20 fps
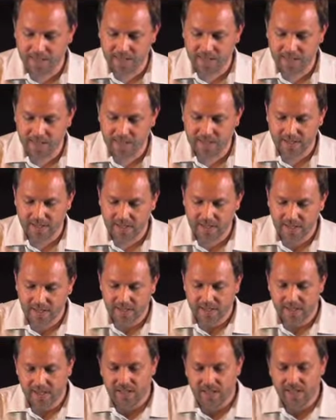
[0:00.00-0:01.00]

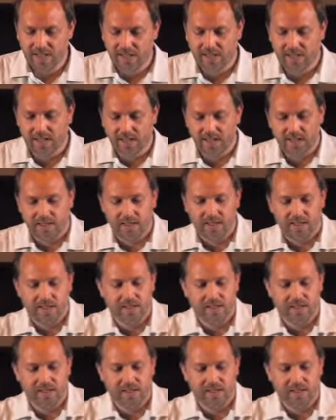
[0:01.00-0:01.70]
(silence)